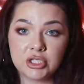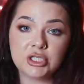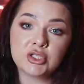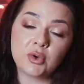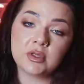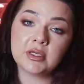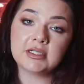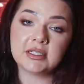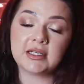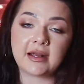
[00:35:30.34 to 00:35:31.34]
She told
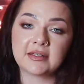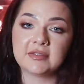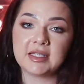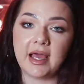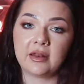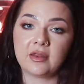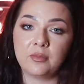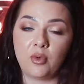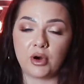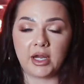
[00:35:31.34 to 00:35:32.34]
detectives that the
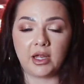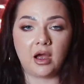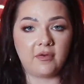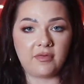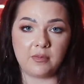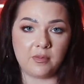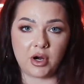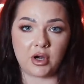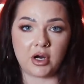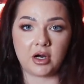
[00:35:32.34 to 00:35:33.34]
morning of the
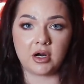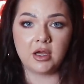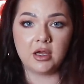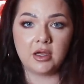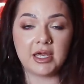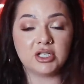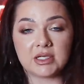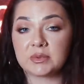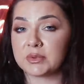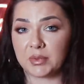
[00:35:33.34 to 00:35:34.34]
murder,
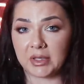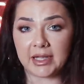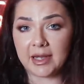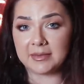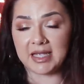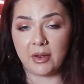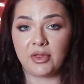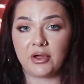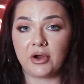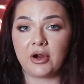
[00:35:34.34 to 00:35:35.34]
Ejaz was really upset
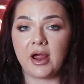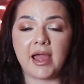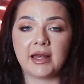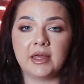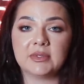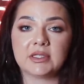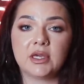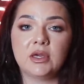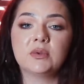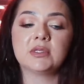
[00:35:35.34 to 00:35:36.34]
with her and he was
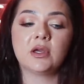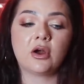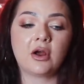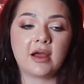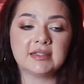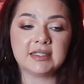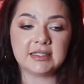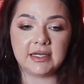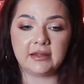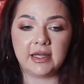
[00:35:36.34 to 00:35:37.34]
accusing her of
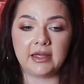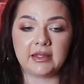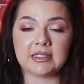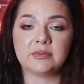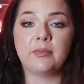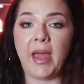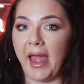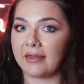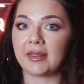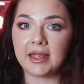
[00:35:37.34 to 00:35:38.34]
stealing this
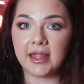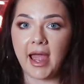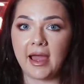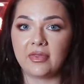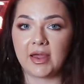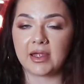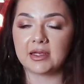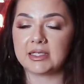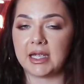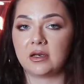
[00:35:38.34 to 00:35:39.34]
bag that he had that
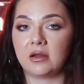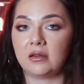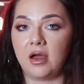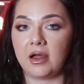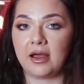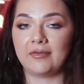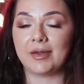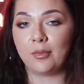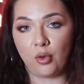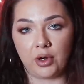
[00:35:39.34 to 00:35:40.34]
contained a lot of
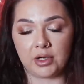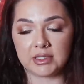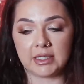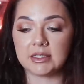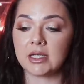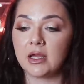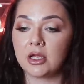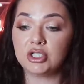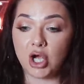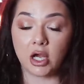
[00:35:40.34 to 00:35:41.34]
important
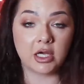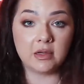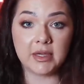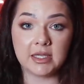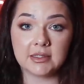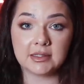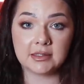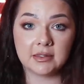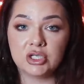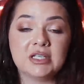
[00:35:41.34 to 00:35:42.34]
documents.
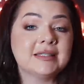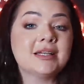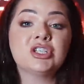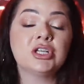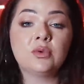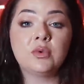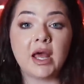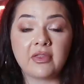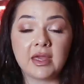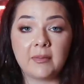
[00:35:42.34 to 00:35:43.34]
She said she knew
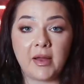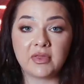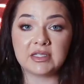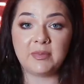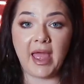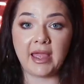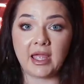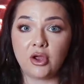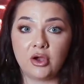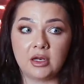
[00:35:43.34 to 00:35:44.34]
nothing about this bag
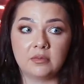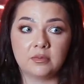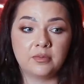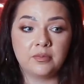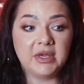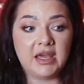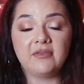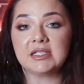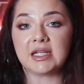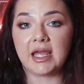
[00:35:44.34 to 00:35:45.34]
and couldn't give
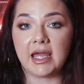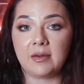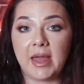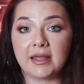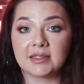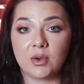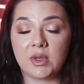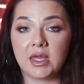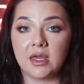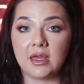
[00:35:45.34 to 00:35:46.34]
it to him, and so
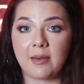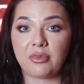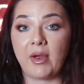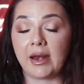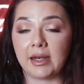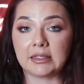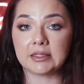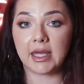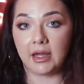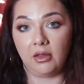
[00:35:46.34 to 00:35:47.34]
he kept threatening
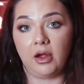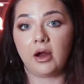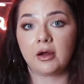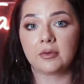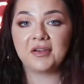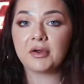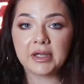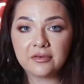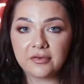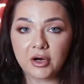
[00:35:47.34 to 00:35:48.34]
to kill her.
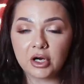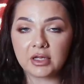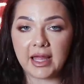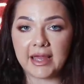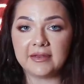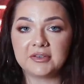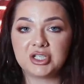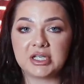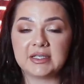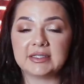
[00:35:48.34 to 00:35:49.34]
Fearing for her life,
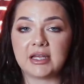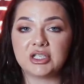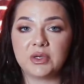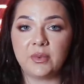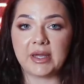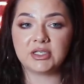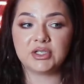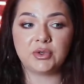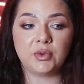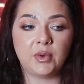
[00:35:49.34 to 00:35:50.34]
she said she went
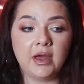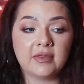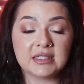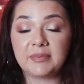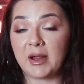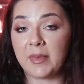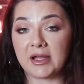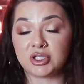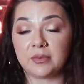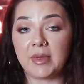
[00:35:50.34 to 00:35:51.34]
to the spare
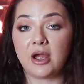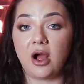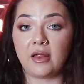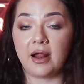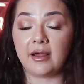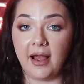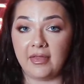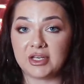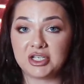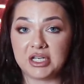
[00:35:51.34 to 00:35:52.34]
bedroom and got a
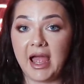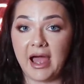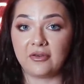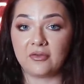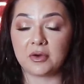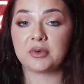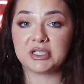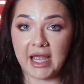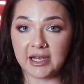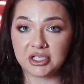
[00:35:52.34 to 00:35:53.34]
gun that she had for
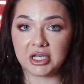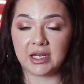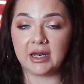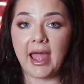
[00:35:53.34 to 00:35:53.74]
protection